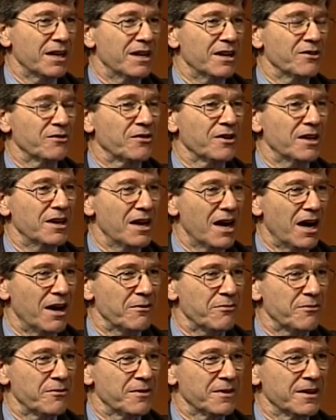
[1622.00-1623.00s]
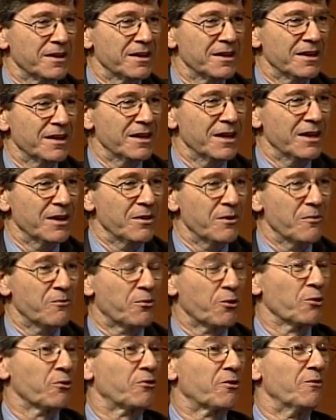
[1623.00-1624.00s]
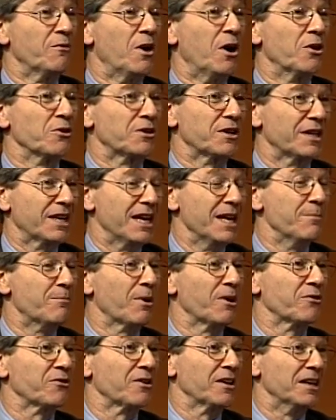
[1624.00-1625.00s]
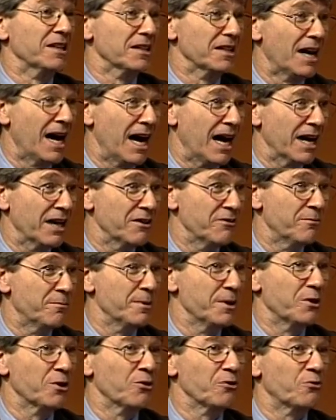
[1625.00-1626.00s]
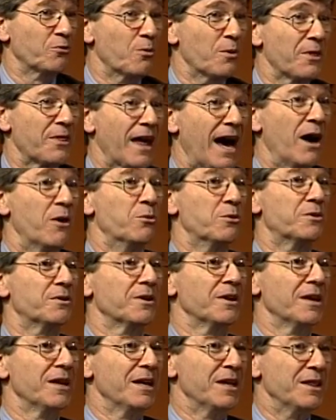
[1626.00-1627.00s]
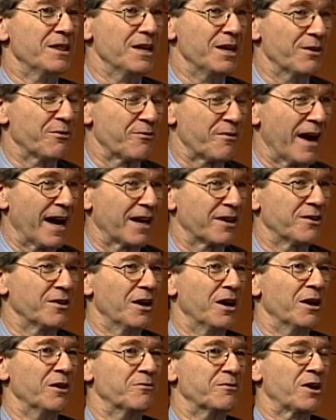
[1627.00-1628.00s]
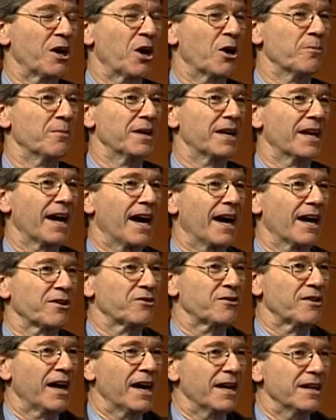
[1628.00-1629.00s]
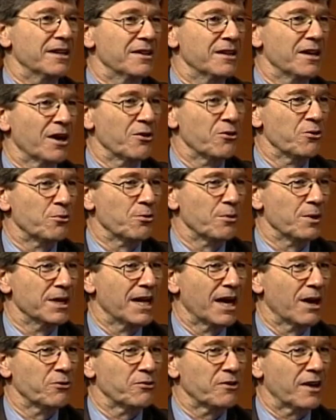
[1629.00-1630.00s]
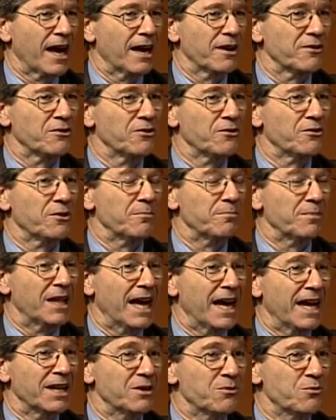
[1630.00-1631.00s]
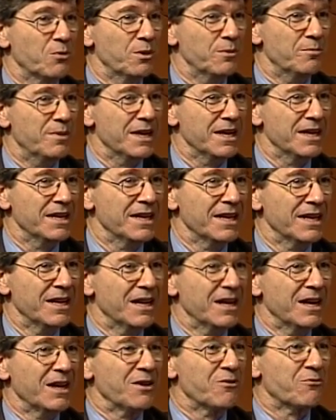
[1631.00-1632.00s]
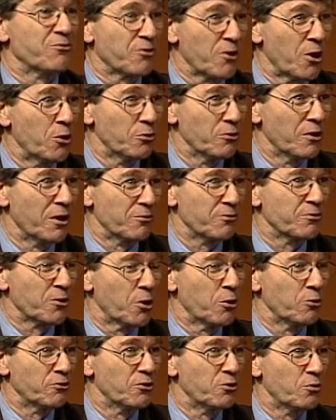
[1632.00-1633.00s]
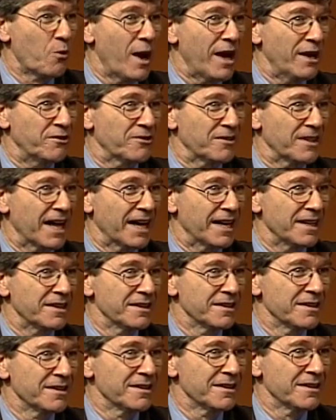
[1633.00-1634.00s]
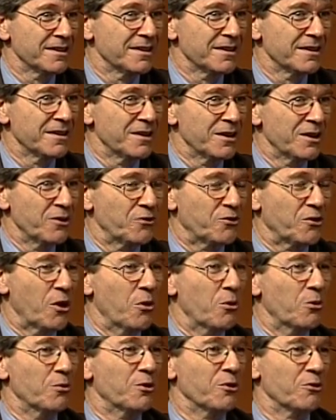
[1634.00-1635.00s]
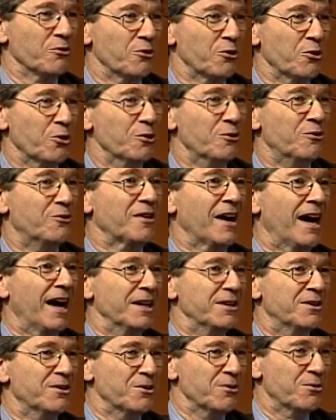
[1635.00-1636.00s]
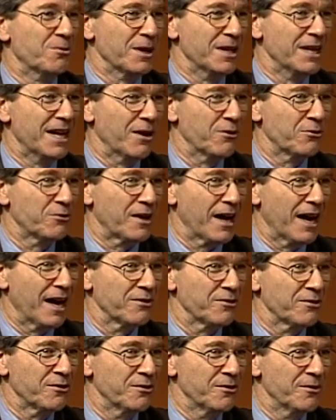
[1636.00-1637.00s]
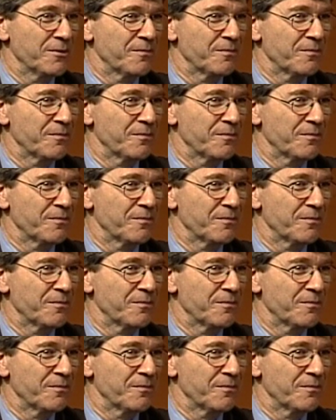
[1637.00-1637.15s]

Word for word: is enough, first of all, to keep us alive because without the effect of carbon dioxide and the other greenhouse gases, the planet would be fro a frozen wasteland. So there's a good side to the greenhouse gases.